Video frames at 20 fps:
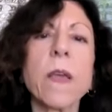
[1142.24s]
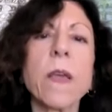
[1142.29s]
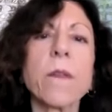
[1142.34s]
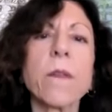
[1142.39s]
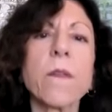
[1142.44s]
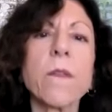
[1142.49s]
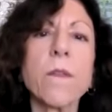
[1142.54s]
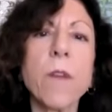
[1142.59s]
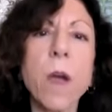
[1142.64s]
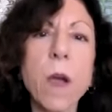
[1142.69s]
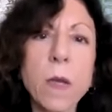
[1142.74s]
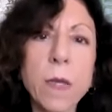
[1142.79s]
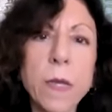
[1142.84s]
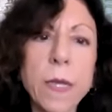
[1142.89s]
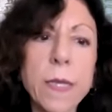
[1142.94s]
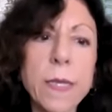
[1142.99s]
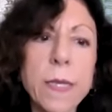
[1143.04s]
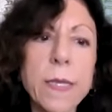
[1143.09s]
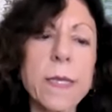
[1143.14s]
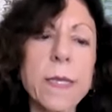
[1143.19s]
and
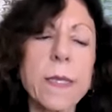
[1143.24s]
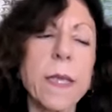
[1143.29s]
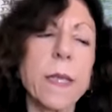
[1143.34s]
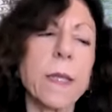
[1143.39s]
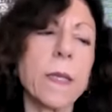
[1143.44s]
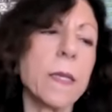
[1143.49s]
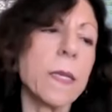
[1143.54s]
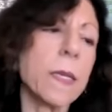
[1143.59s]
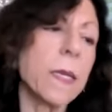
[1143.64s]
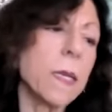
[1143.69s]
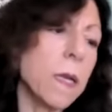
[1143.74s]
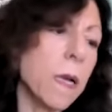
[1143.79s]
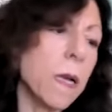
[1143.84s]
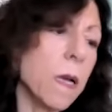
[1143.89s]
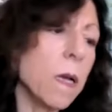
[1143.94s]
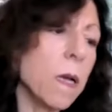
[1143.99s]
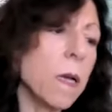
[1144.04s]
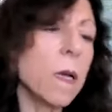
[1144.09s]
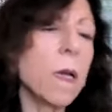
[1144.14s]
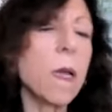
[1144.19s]
fungus,
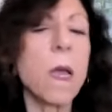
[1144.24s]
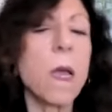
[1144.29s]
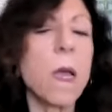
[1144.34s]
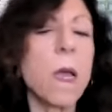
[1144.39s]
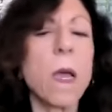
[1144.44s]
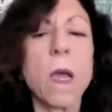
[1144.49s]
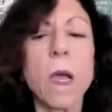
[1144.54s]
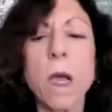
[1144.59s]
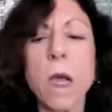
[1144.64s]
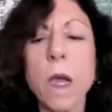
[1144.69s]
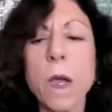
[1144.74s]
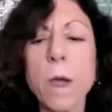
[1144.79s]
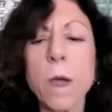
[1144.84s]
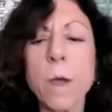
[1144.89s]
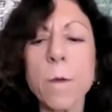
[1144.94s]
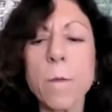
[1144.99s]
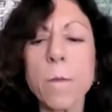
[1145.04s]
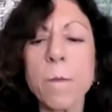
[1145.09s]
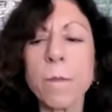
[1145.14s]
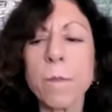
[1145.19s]
candida,
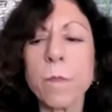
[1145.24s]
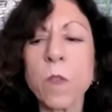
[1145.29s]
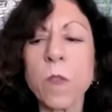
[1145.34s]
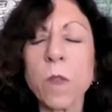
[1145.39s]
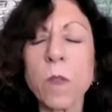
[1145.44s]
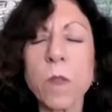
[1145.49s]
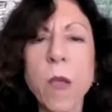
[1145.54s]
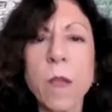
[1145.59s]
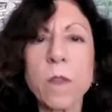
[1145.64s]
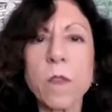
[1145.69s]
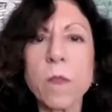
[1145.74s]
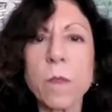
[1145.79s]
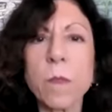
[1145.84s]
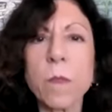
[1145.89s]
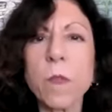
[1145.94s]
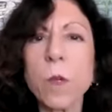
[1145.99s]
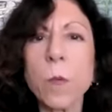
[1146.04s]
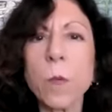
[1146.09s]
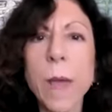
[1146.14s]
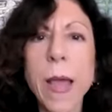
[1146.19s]
lots of,
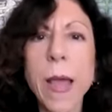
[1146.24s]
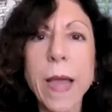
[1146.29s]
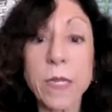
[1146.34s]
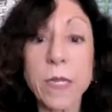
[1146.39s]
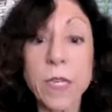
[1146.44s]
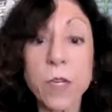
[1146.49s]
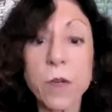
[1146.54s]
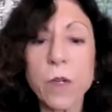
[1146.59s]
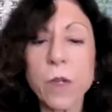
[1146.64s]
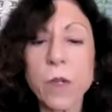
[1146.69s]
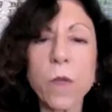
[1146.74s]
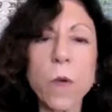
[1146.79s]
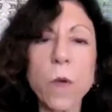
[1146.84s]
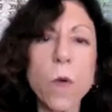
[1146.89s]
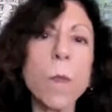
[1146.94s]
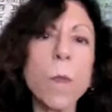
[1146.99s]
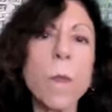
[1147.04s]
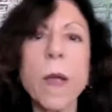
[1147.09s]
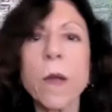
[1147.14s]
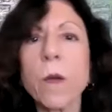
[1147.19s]
bacterial, the
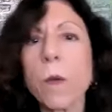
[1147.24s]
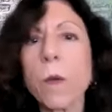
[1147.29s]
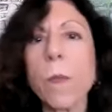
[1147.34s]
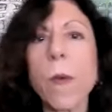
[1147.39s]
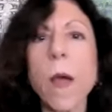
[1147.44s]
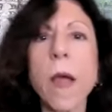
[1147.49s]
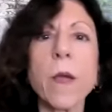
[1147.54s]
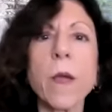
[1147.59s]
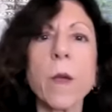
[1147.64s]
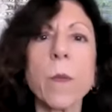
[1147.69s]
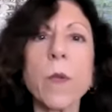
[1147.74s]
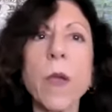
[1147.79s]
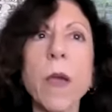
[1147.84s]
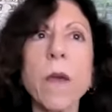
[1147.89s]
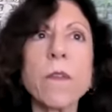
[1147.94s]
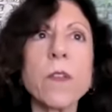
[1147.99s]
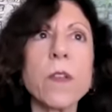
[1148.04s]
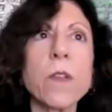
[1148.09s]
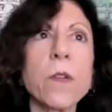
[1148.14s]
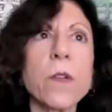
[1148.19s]
whole microbiome. You
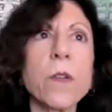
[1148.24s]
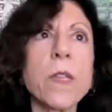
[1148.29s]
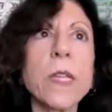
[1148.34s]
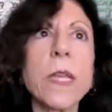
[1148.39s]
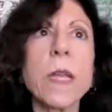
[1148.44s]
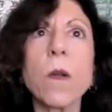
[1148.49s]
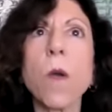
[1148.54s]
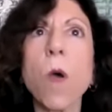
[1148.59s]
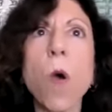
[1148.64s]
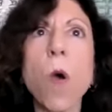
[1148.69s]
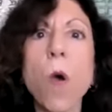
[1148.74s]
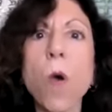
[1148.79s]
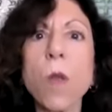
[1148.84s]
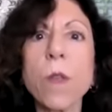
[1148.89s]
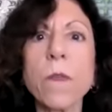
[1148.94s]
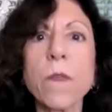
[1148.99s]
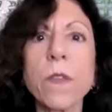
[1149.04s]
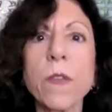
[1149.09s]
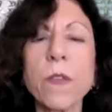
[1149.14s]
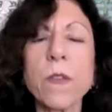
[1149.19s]
have to understand all
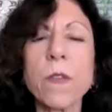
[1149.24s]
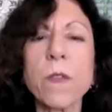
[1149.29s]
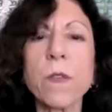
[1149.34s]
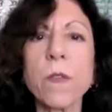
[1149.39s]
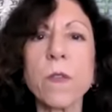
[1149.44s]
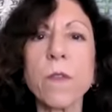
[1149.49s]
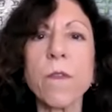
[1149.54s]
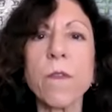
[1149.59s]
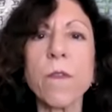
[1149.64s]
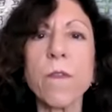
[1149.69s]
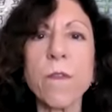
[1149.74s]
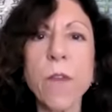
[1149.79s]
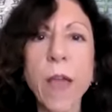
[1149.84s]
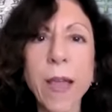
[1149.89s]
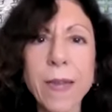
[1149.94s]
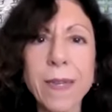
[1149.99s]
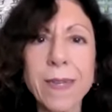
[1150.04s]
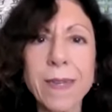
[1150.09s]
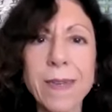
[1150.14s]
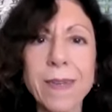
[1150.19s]
of this is
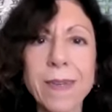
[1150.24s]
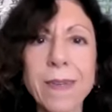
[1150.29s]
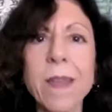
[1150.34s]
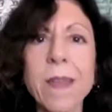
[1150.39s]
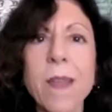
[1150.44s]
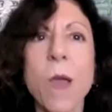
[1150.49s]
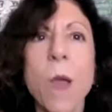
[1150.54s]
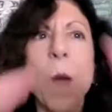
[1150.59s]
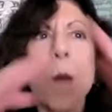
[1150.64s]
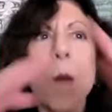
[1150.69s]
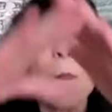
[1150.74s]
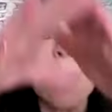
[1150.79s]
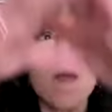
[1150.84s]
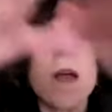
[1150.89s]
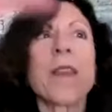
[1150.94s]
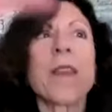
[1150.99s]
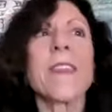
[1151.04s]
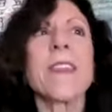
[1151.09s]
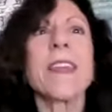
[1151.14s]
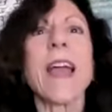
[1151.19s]
affected
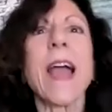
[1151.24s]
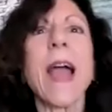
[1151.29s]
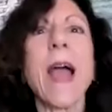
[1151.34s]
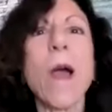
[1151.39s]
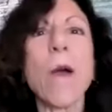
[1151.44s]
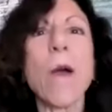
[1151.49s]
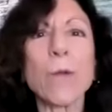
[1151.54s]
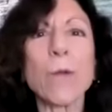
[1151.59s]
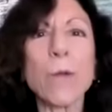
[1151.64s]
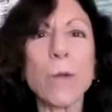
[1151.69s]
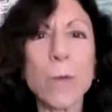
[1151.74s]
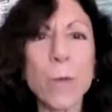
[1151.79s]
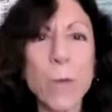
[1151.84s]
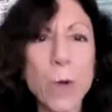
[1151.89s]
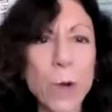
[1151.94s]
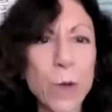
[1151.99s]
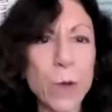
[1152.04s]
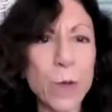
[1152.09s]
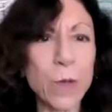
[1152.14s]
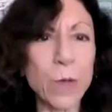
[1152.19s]
by the outer
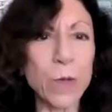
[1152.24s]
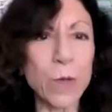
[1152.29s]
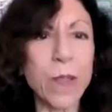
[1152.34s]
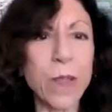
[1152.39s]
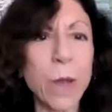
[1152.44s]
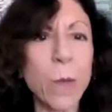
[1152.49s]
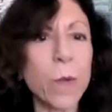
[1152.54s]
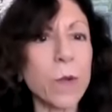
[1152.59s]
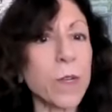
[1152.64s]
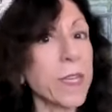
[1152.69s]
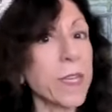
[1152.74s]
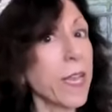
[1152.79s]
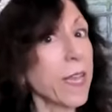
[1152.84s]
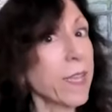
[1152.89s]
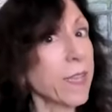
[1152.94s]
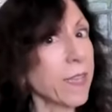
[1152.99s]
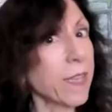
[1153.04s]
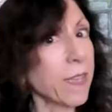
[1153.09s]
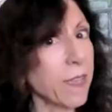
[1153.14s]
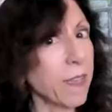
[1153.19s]
world that we're
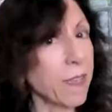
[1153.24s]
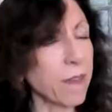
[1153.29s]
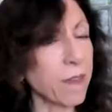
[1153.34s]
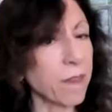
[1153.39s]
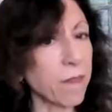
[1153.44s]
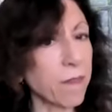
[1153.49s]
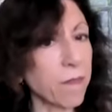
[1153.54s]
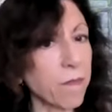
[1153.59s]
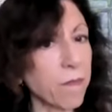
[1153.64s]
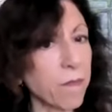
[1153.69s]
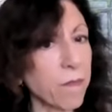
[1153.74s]
taking in.